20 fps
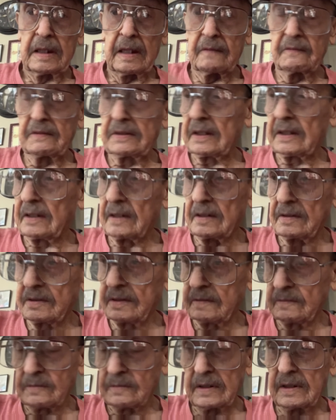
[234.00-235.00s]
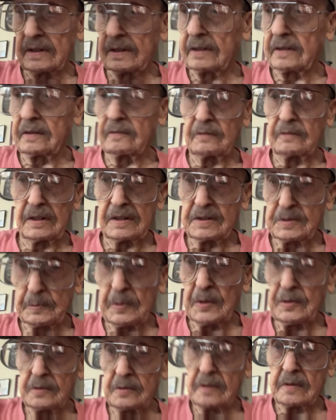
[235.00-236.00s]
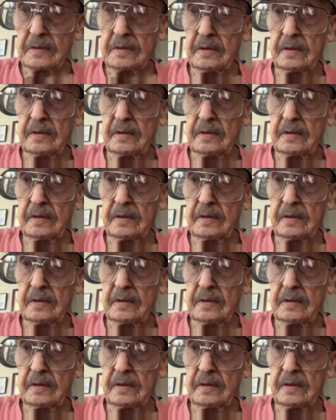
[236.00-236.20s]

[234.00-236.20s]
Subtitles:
Everything else is eaten with a spoon.